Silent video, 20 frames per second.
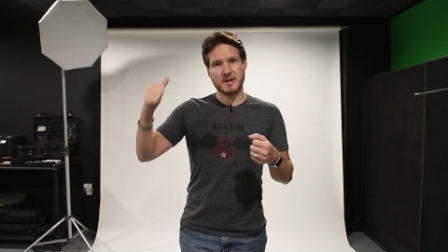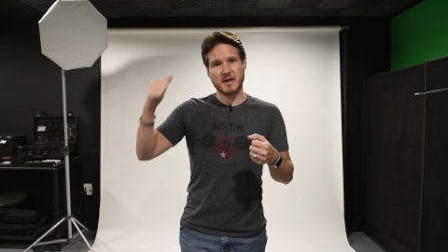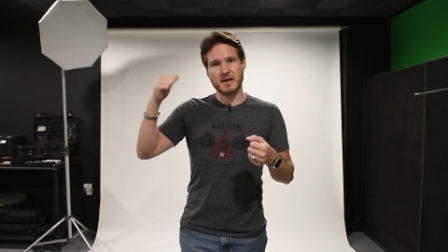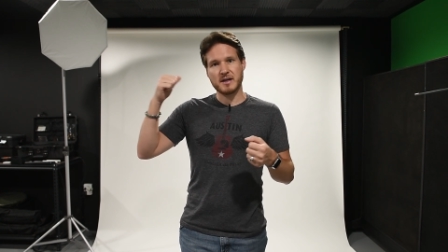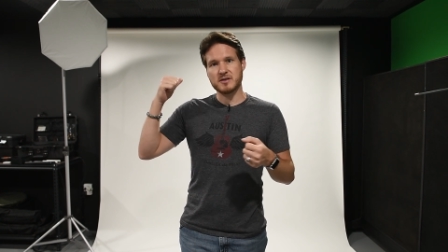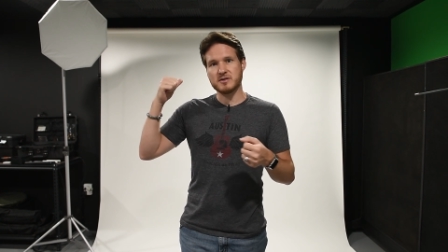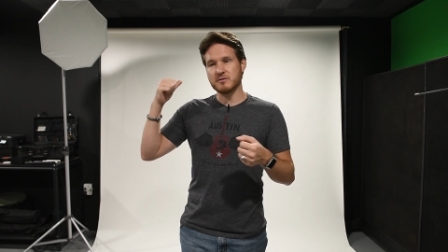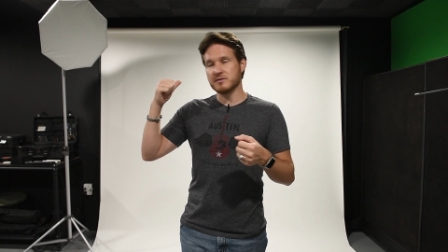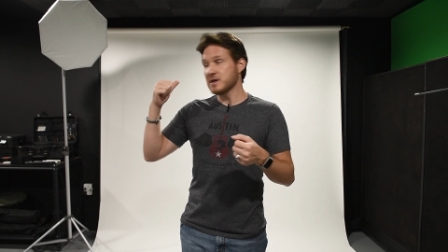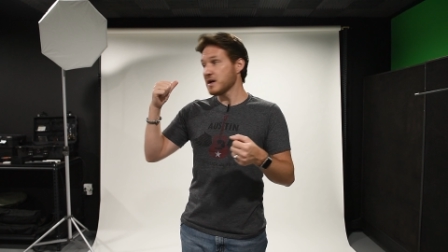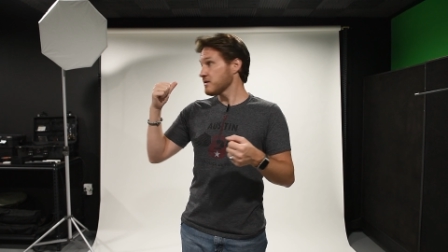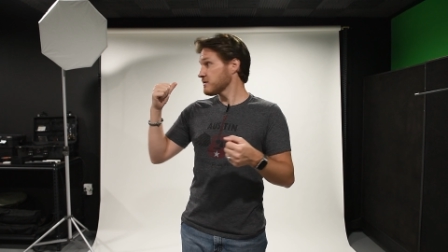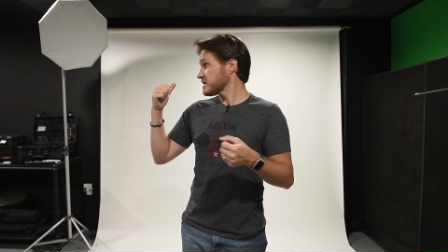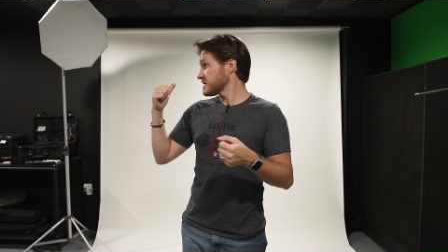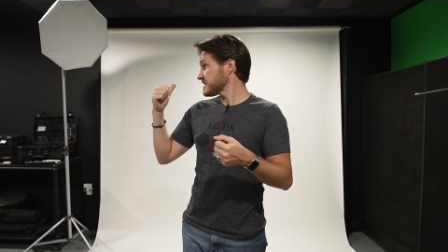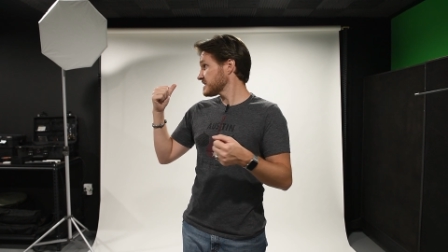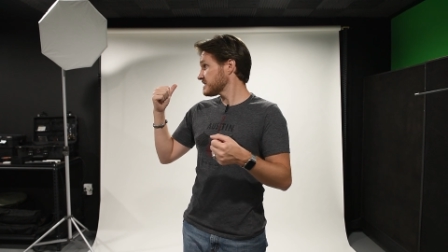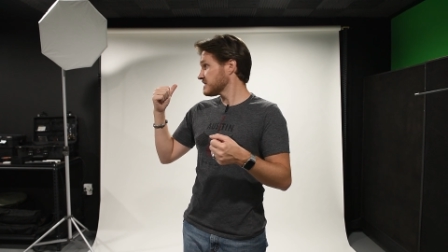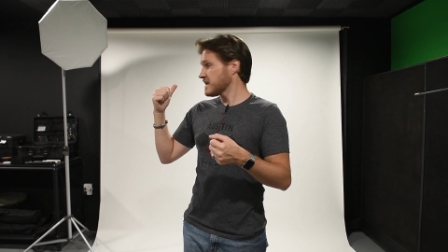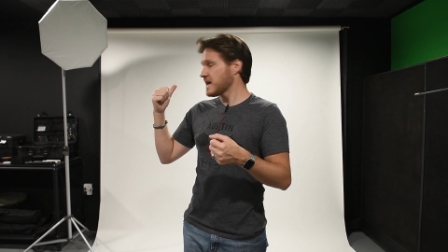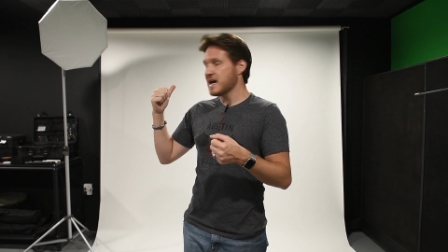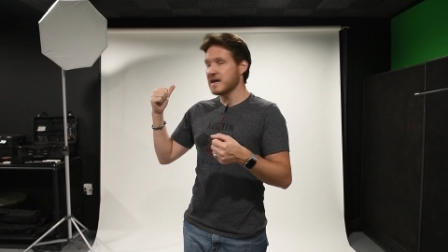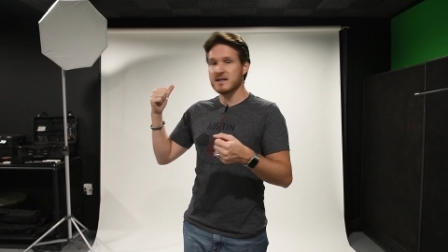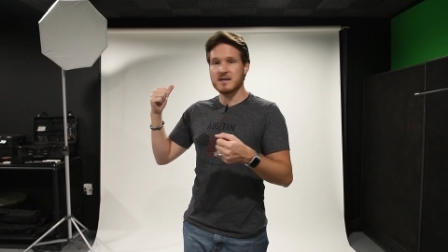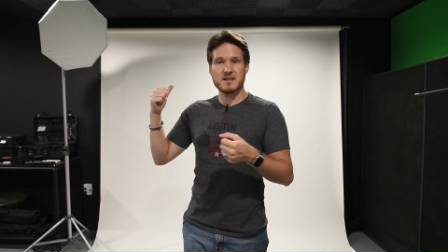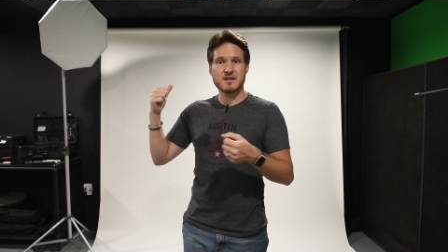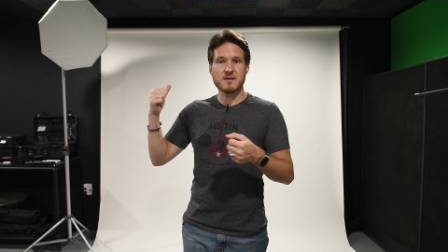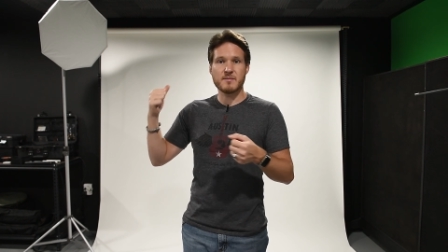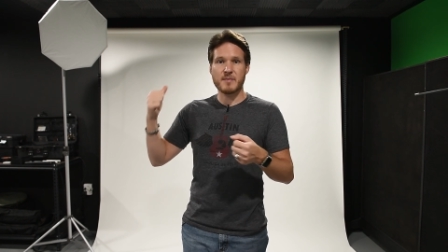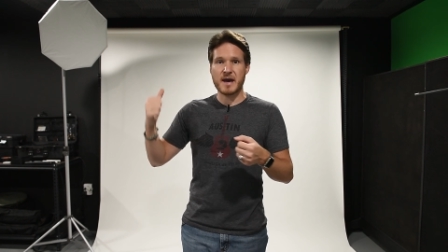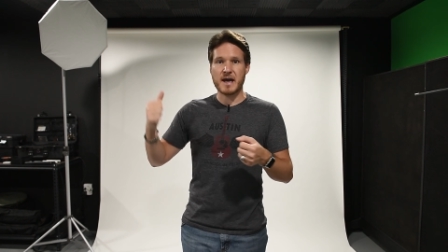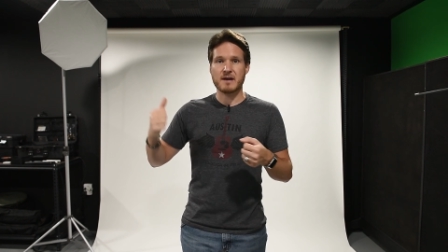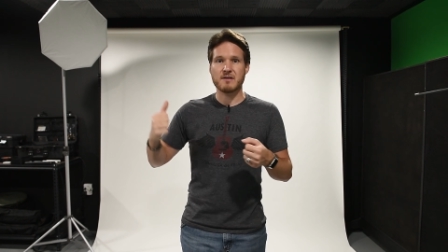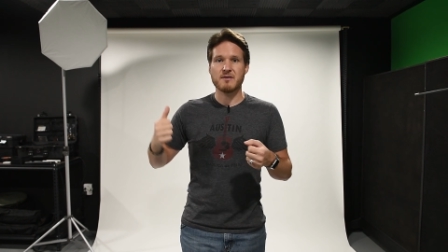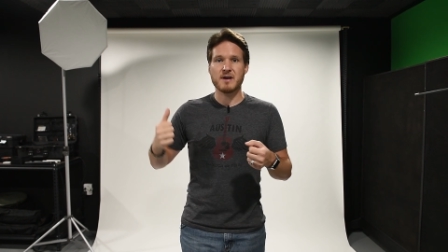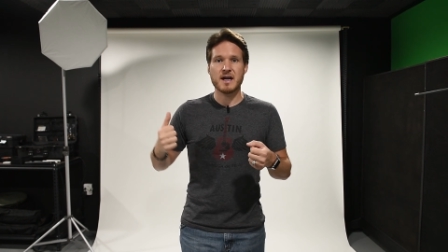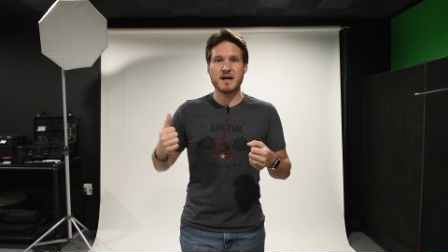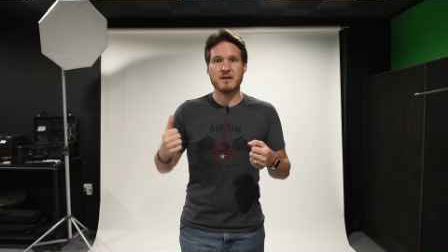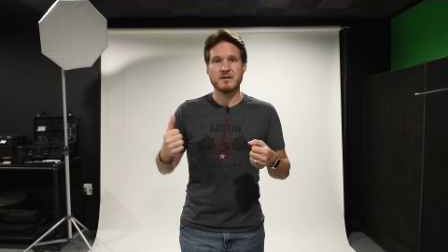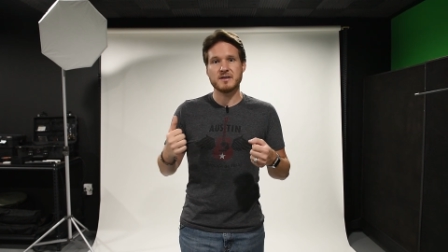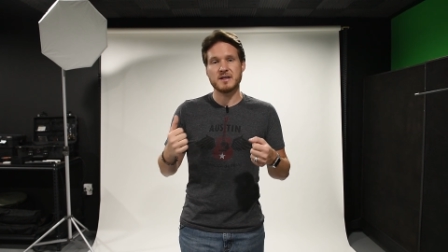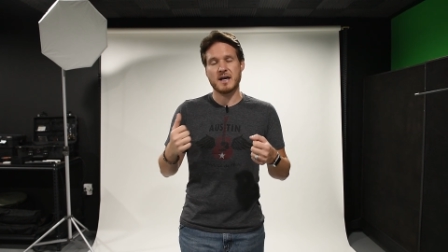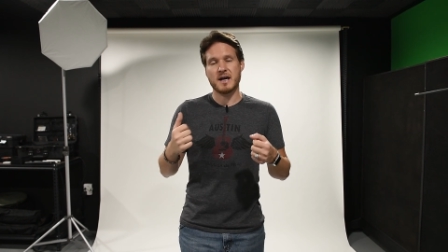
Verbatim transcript: uh, you'll notice that in the background